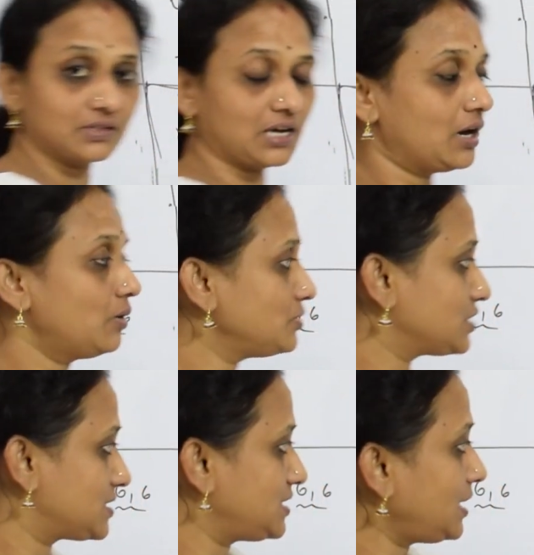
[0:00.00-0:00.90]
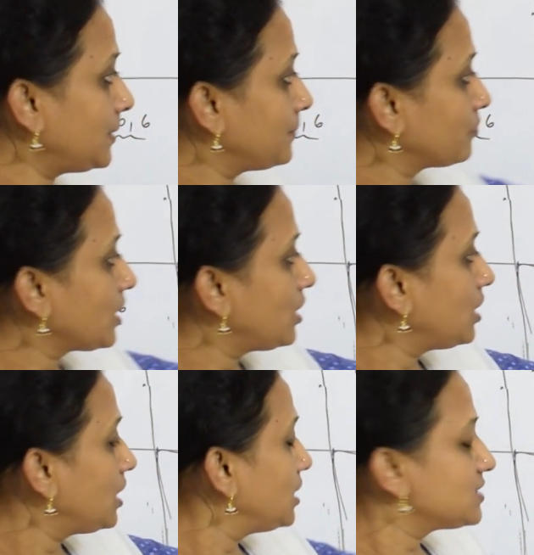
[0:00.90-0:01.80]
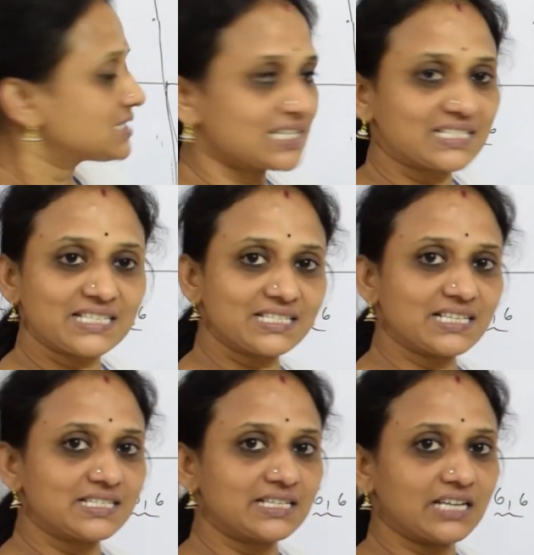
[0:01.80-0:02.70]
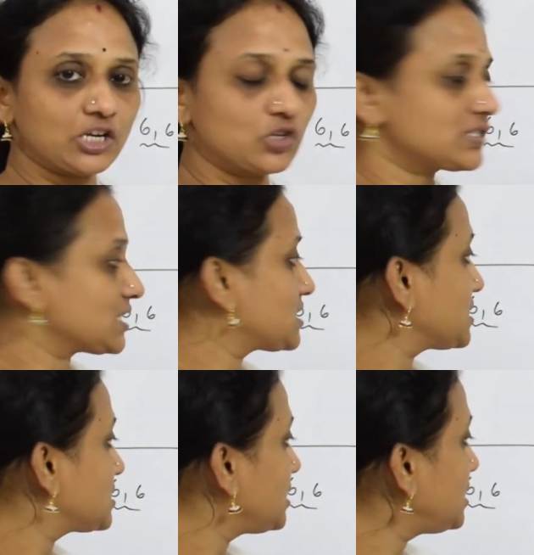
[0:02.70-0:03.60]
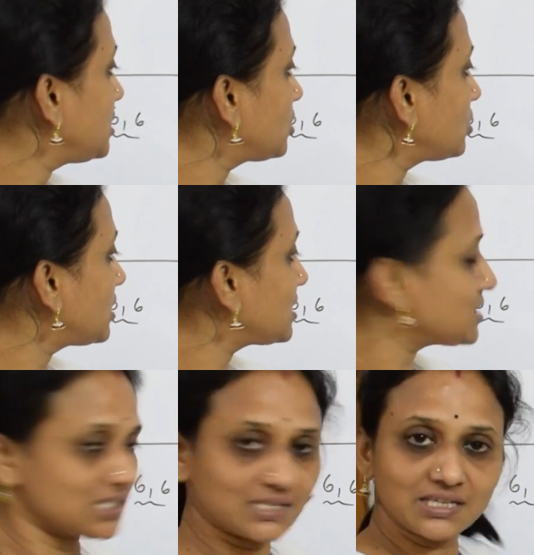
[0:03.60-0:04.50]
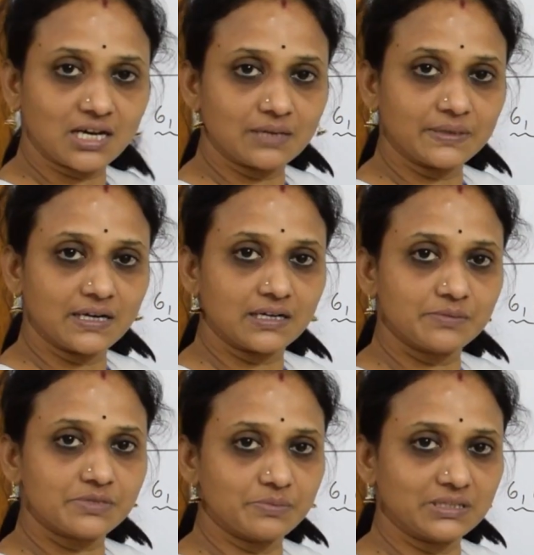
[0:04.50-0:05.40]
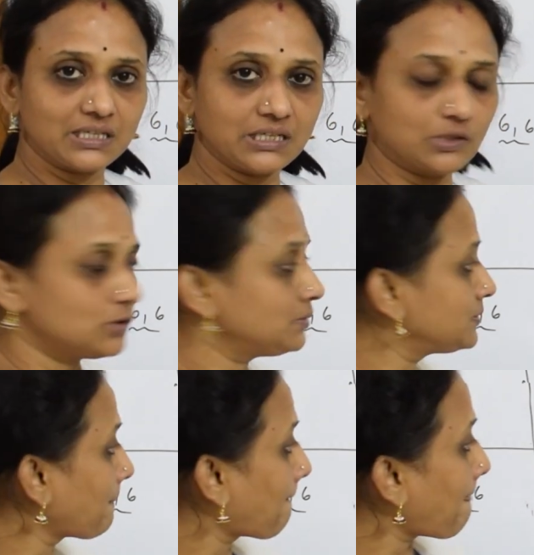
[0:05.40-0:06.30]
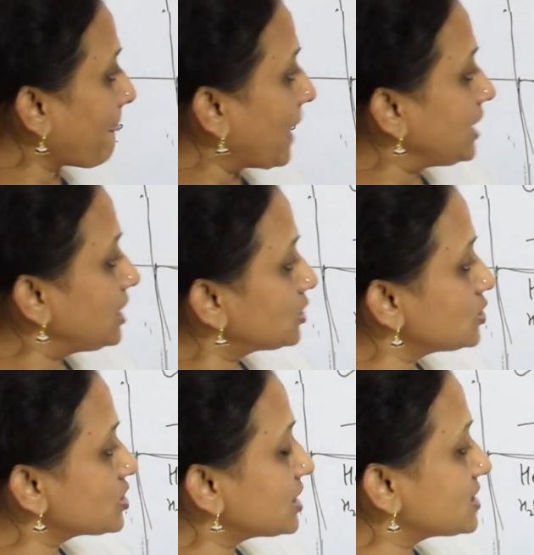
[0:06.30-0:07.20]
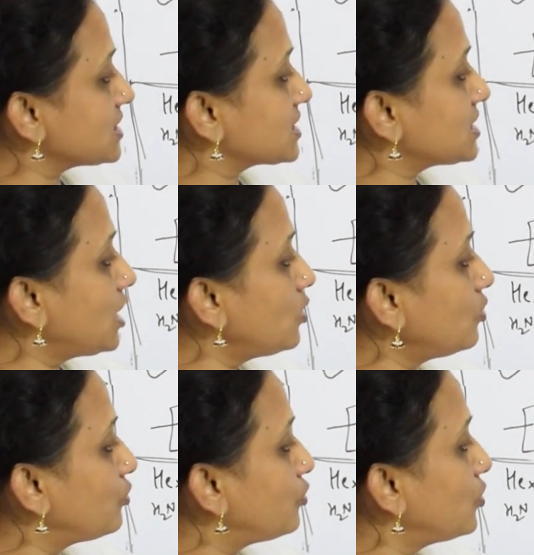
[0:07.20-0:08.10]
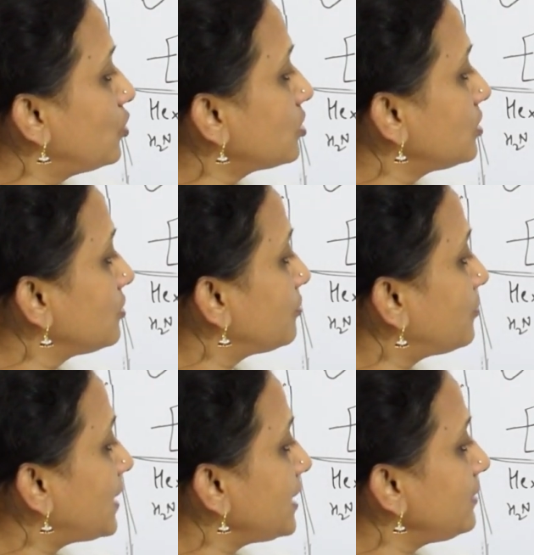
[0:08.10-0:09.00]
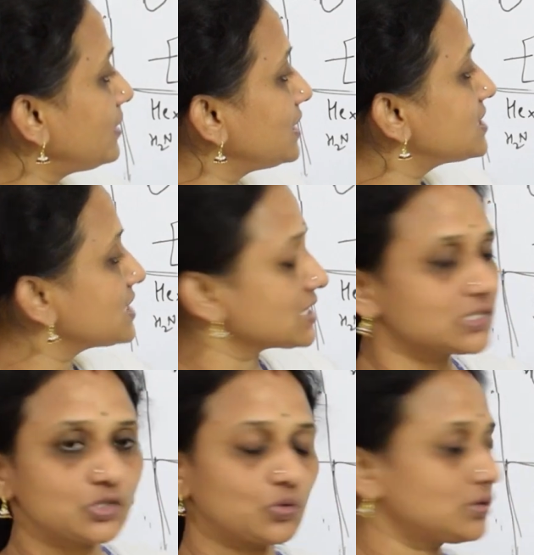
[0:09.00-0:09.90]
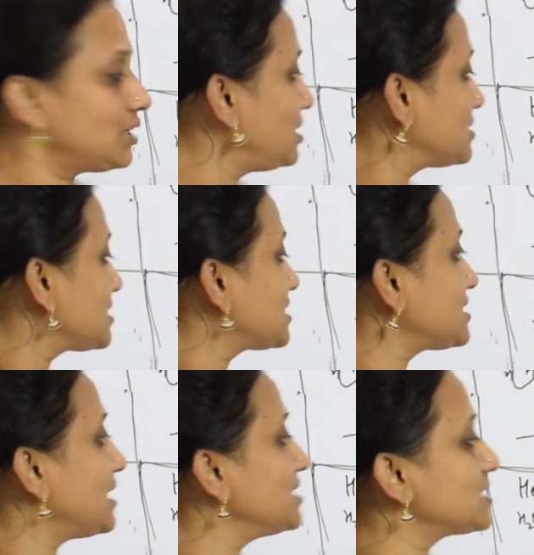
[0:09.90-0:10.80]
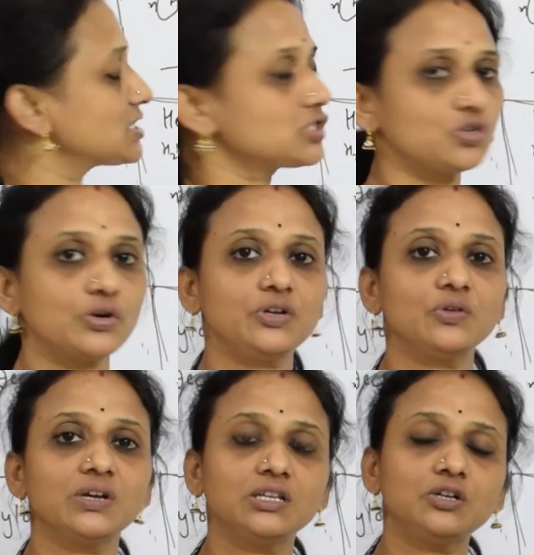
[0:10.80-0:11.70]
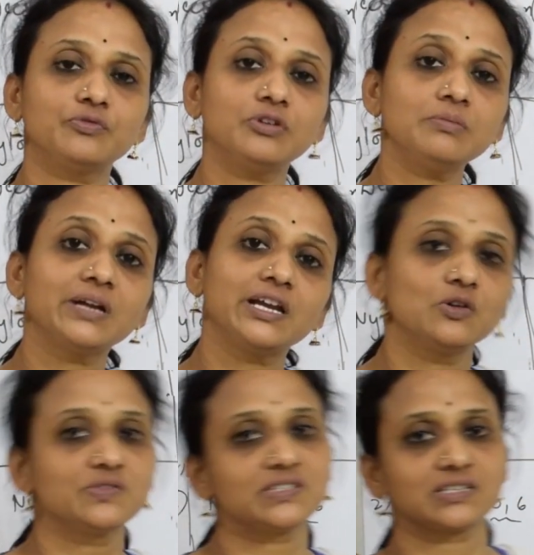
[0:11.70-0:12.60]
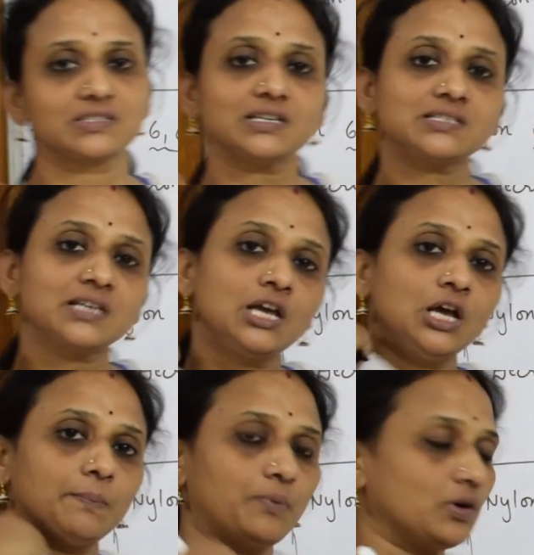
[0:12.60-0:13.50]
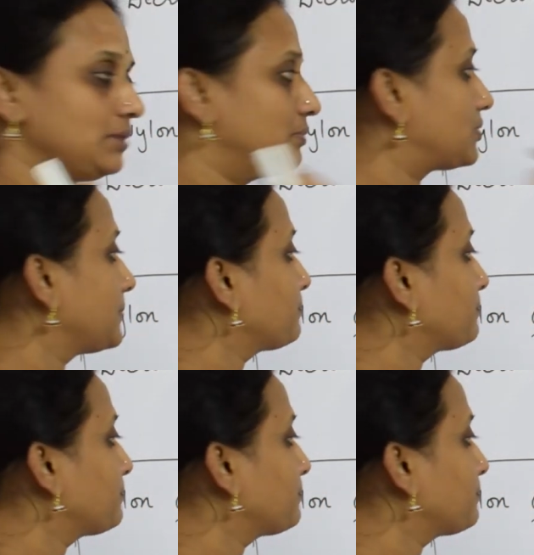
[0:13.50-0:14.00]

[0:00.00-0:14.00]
How? Just see. 6,6, I said nylon 6,6. Here there are 6 carbon atoms, methylene groups. Here also there are 6. How? 4, 5 and 6. Total 6 and 6 joined together to form nylon 6,6 polymer.